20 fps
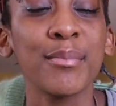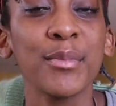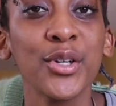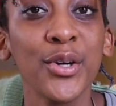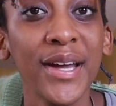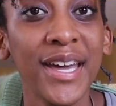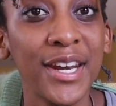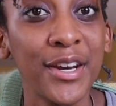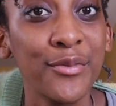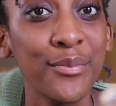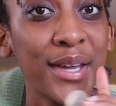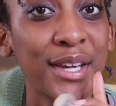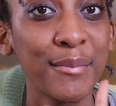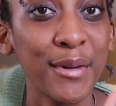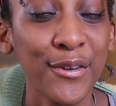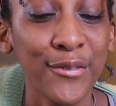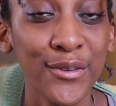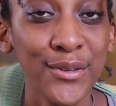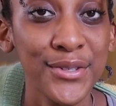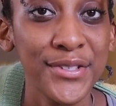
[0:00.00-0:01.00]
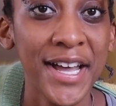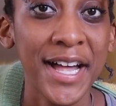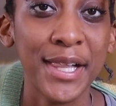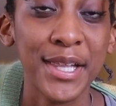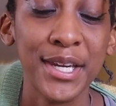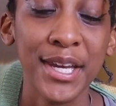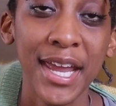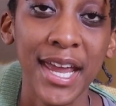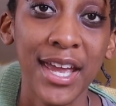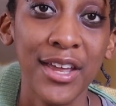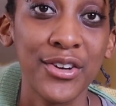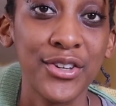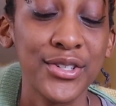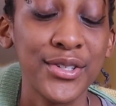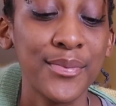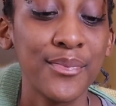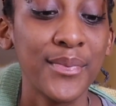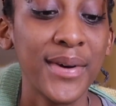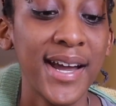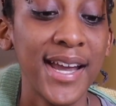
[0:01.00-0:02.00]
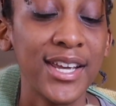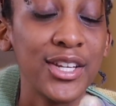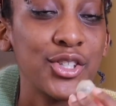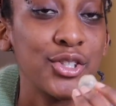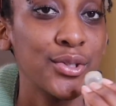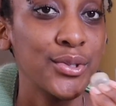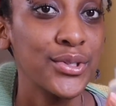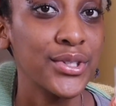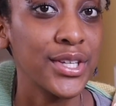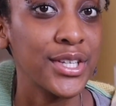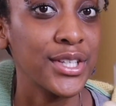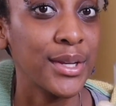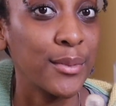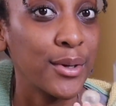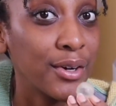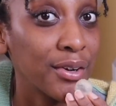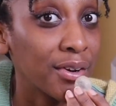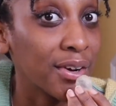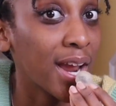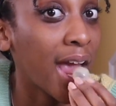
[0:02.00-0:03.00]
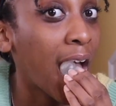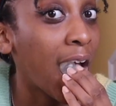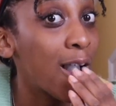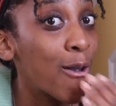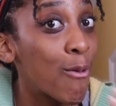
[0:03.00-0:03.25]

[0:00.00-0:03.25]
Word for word: let me go ahead and make my fruit salad and my juice, cause I'm hungry.